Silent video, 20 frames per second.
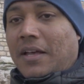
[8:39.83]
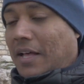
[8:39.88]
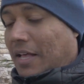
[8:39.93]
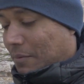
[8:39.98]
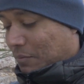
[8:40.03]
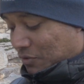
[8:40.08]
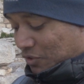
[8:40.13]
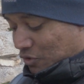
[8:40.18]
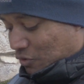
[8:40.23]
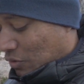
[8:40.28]

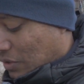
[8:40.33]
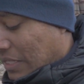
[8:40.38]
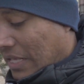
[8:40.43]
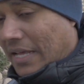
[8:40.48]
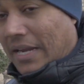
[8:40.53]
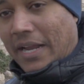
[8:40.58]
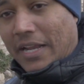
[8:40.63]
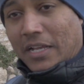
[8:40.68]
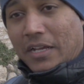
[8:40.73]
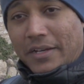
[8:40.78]
I'm so
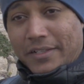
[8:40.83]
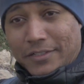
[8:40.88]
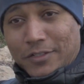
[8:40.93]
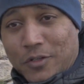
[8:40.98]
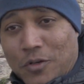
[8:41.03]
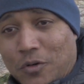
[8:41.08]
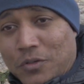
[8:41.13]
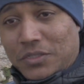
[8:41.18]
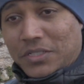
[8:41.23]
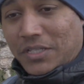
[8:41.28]
glad I got to
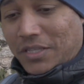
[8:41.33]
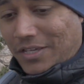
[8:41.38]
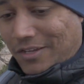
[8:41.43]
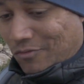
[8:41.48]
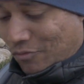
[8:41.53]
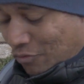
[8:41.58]
go to the